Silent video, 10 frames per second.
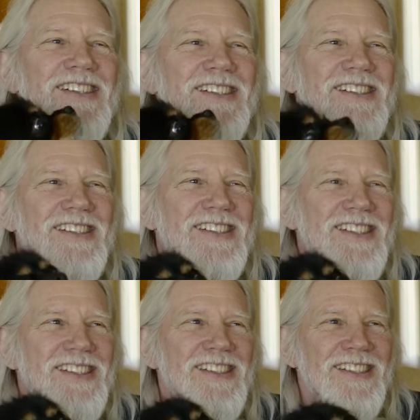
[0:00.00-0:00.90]
Dr.
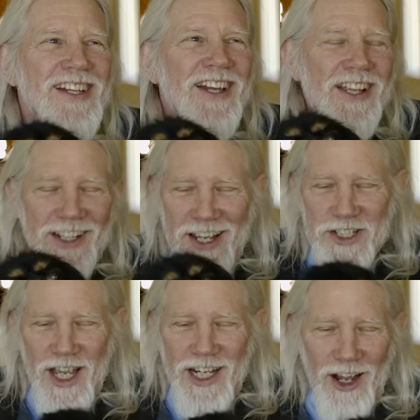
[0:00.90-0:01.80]
Diffie finished a
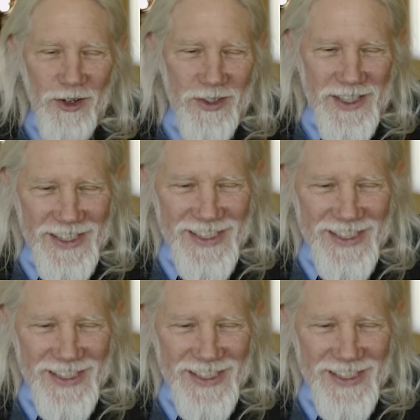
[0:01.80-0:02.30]
career at Sun